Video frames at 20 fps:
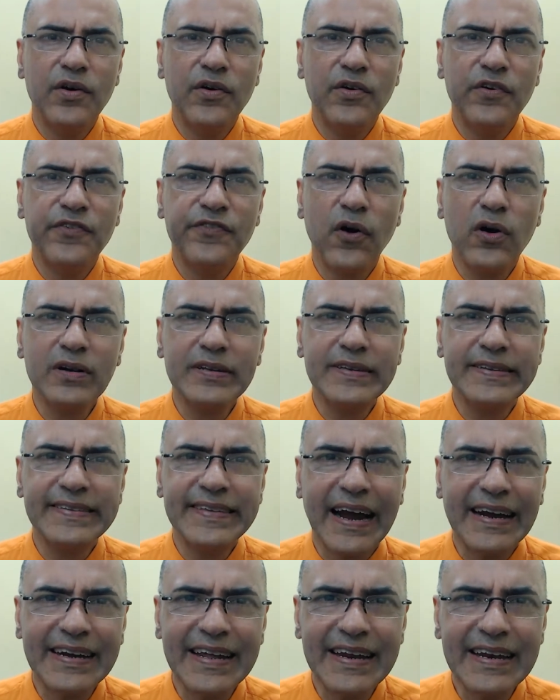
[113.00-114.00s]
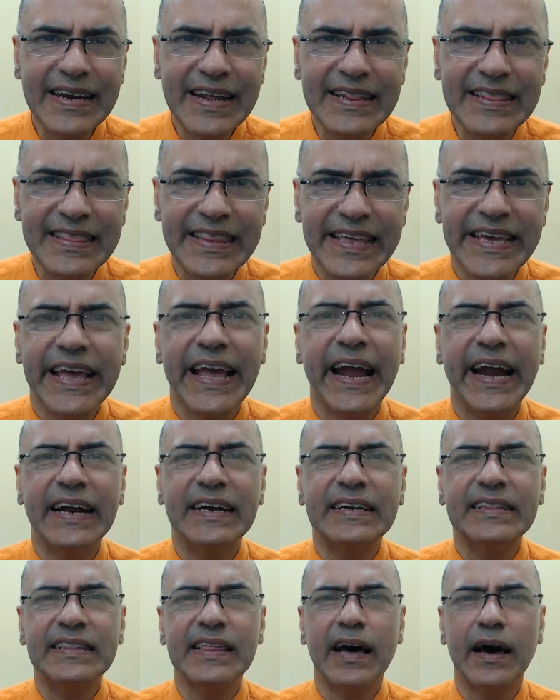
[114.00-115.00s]
for Saturn in the
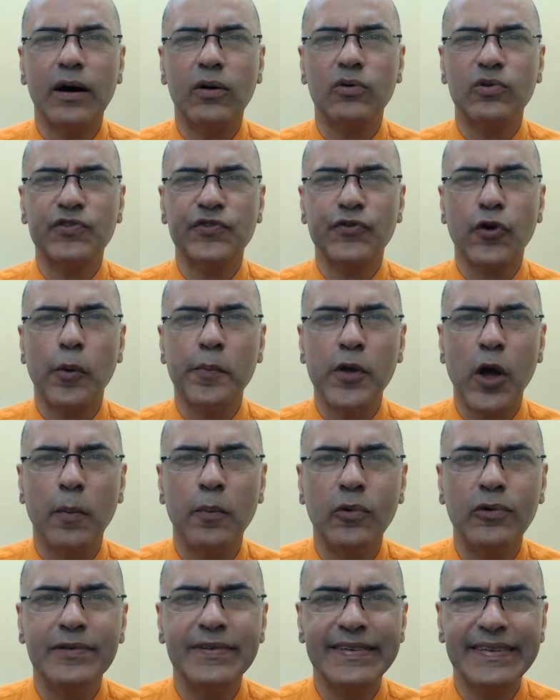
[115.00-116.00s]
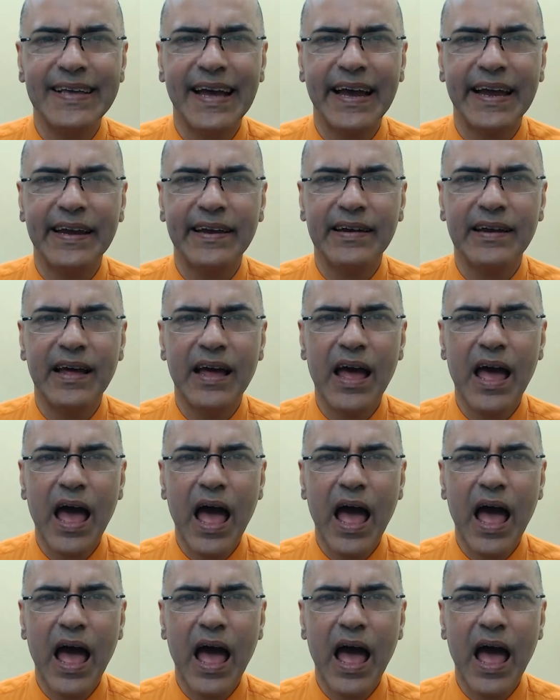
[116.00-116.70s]
8th house from your moon sign,